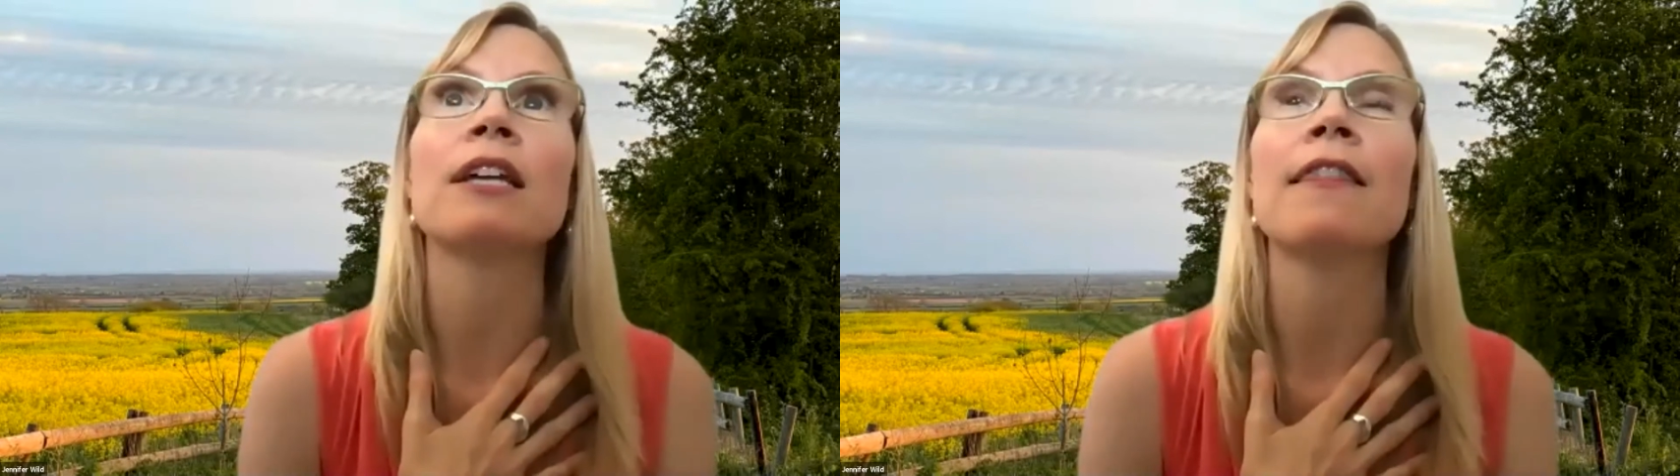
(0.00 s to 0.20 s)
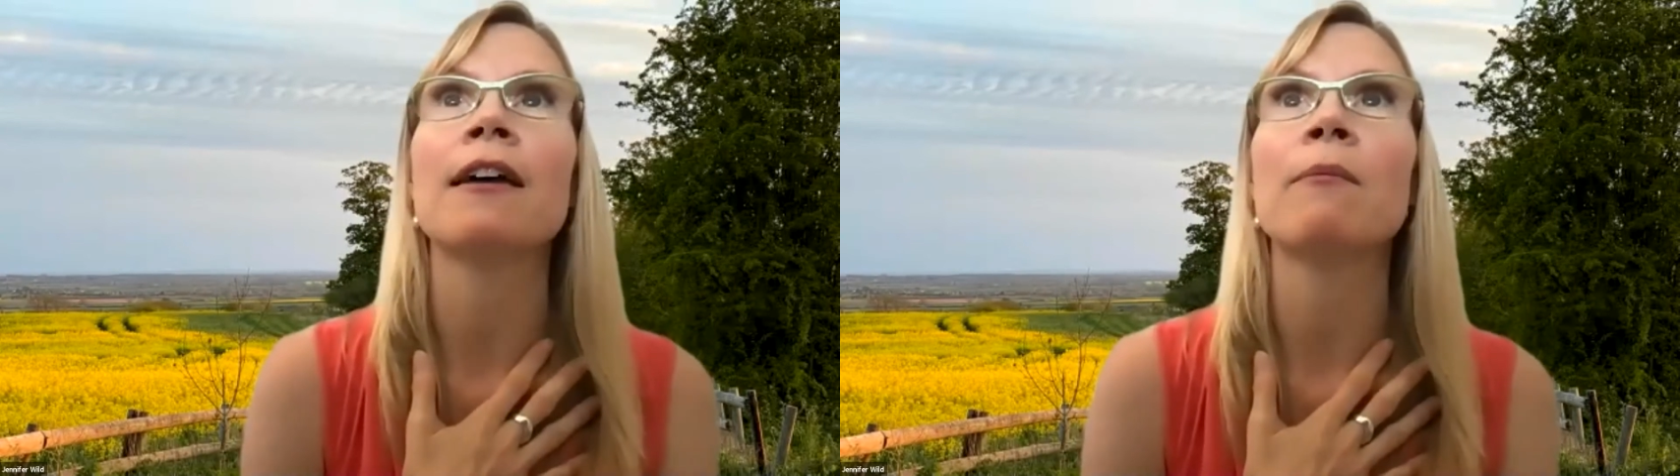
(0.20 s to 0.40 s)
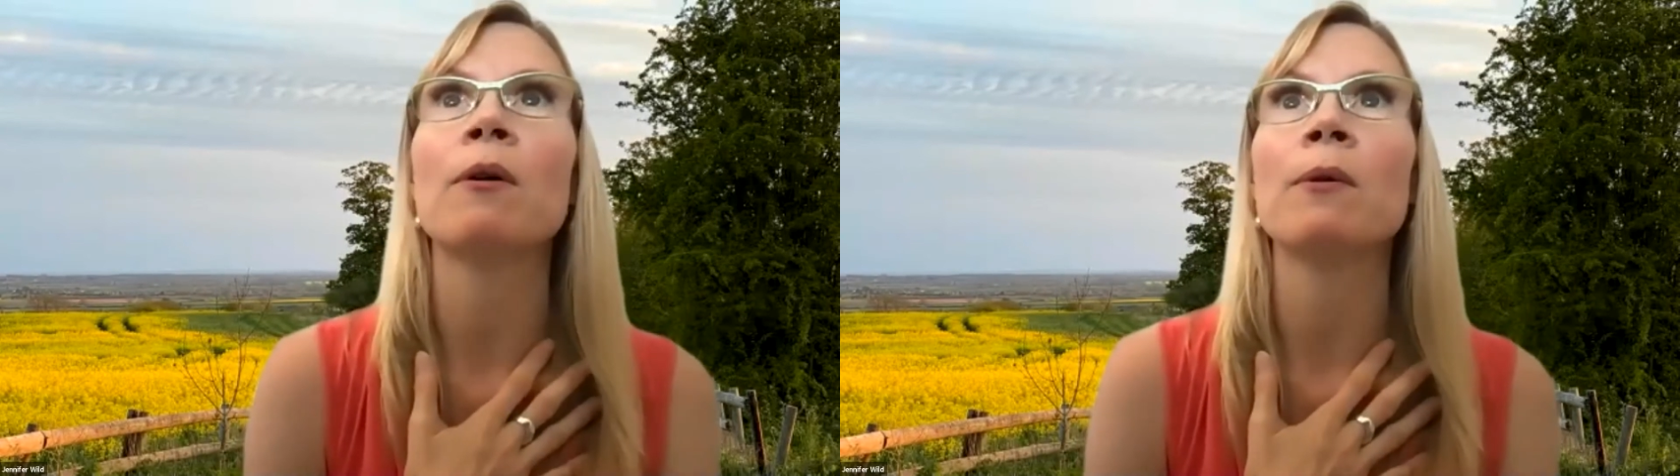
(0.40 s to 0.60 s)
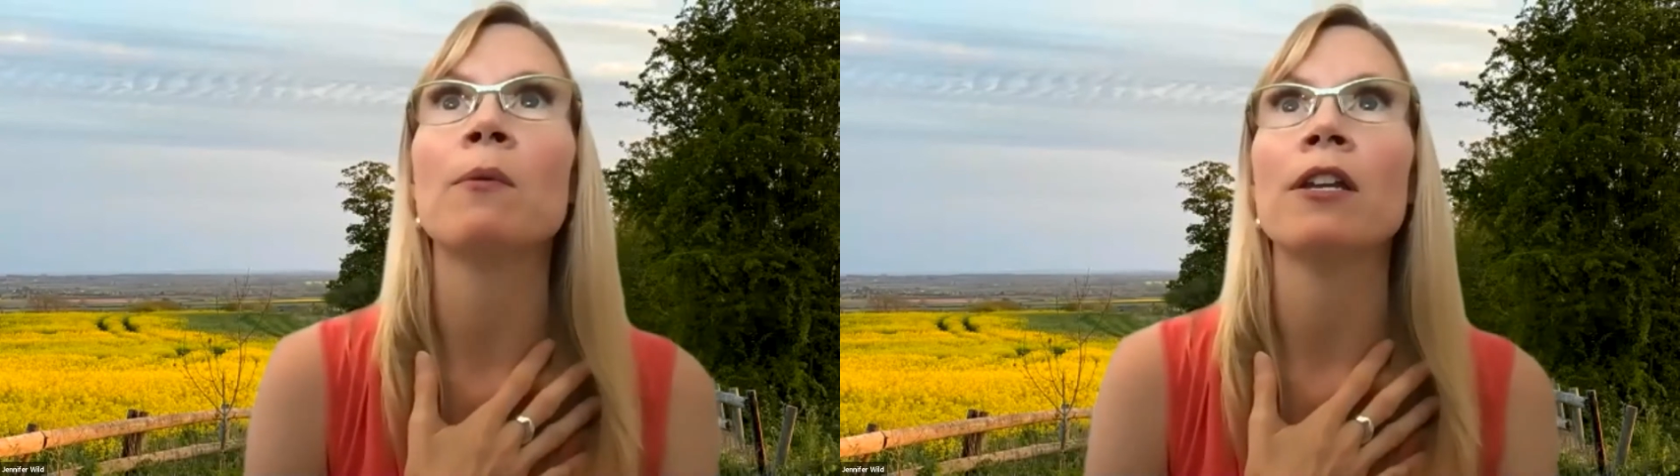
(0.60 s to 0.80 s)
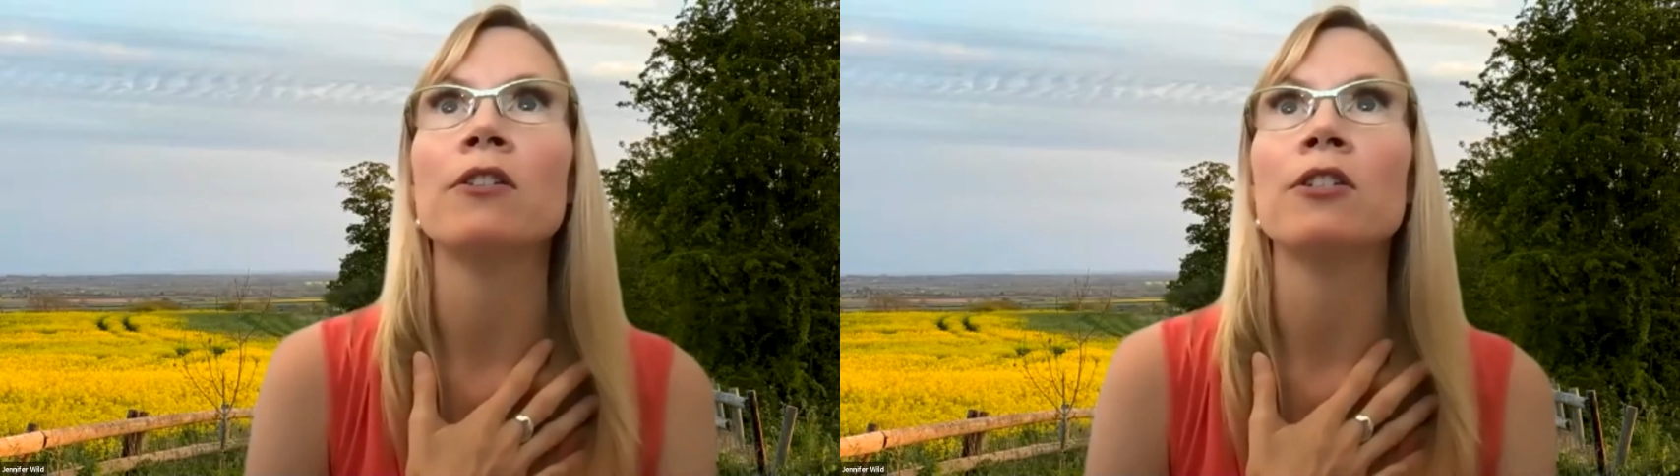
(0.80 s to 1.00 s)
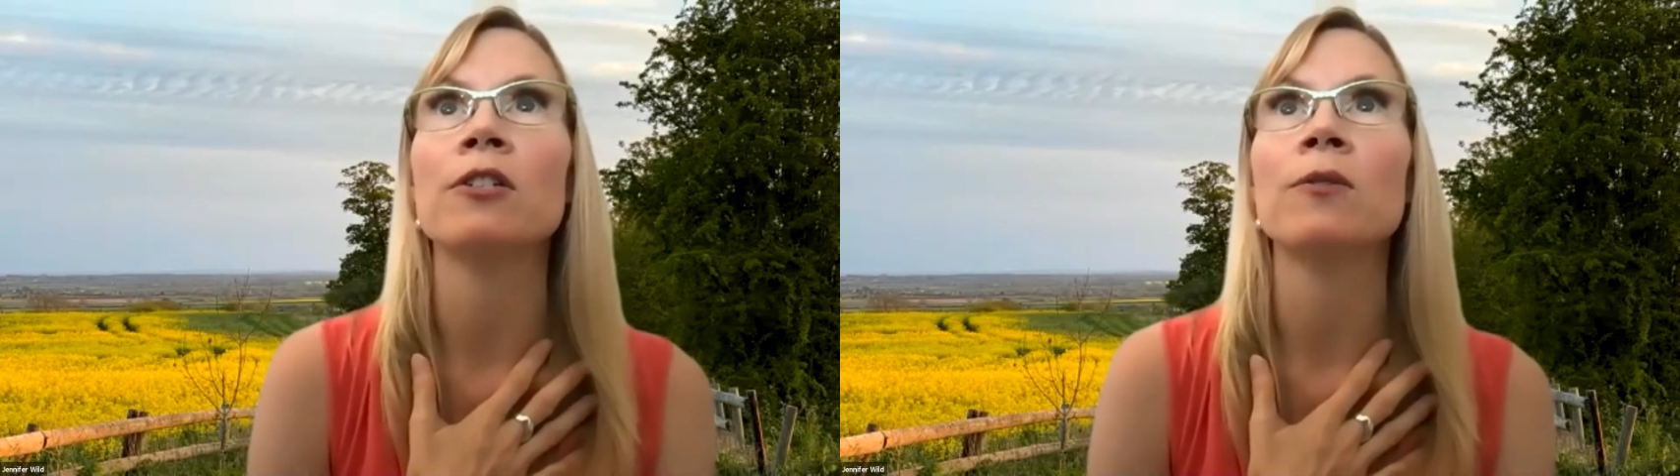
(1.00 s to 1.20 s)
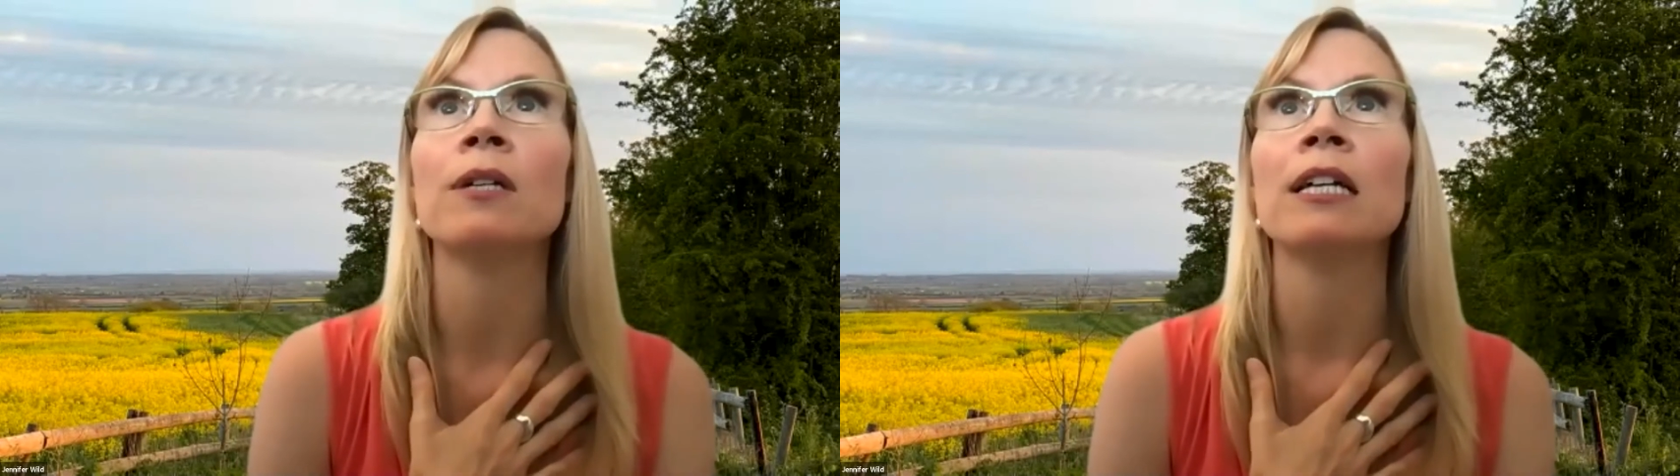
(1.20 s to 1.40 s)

And then what we want to do